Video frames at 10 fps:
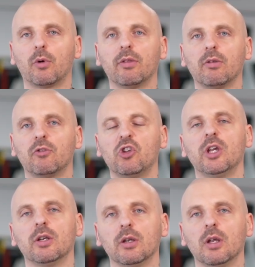breast of
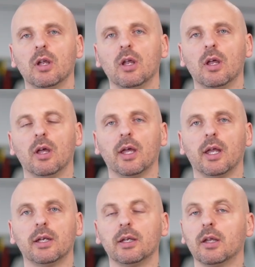chicken
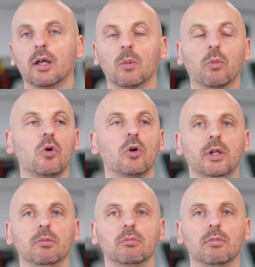and
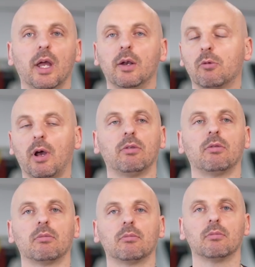broccoli and
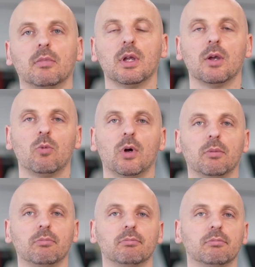rice.
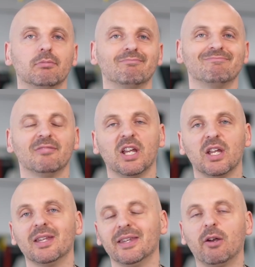Well,
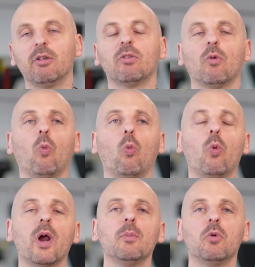there is
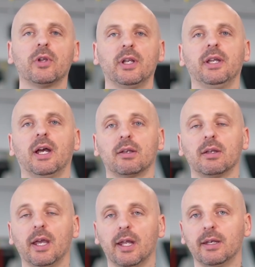way more than that,
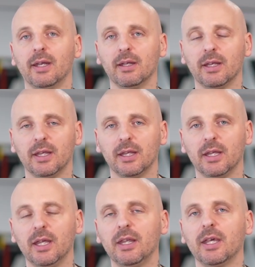and
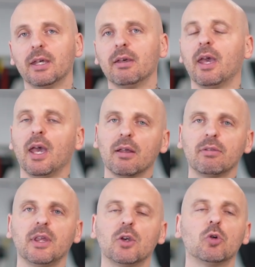eating
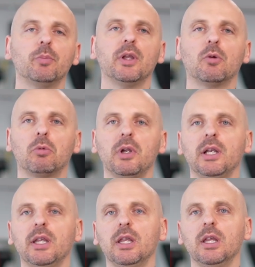healthy could be
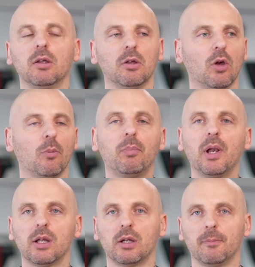really a
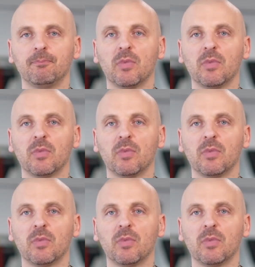pleasure.